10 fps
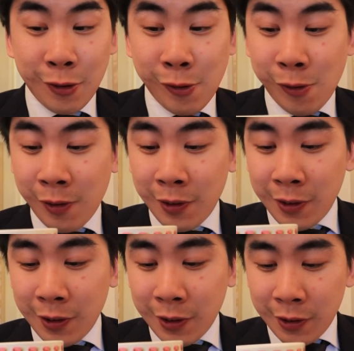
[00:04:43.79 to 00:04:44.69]

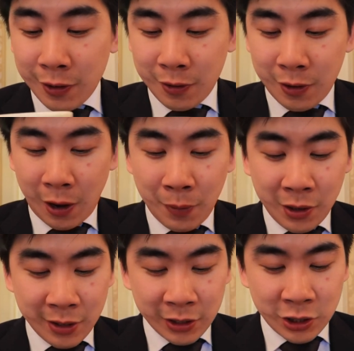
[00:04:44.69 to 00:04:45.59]
I'm not
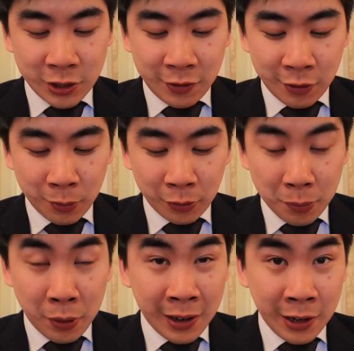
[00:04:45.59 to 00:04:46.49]
exactly sure if you're supposed to
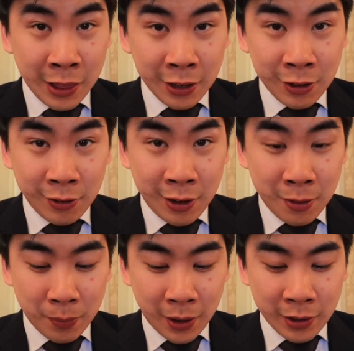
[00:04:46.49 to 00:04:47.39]
put anything into it,
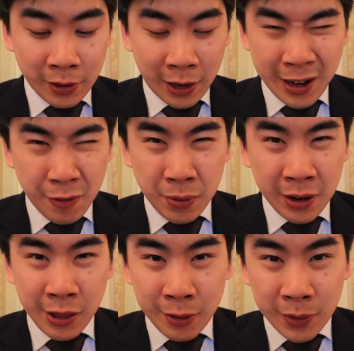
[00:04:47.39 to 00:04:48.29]
but I never put
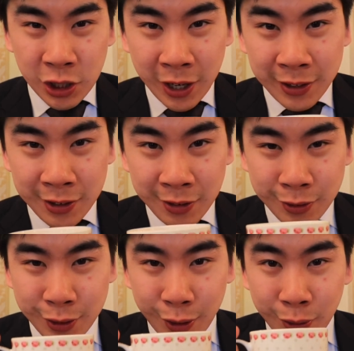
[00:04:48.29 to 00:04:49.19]
anything in my chai tea,
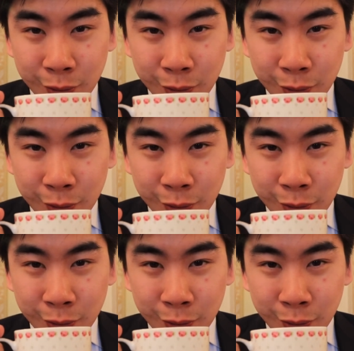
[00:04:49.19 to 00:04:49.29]
so.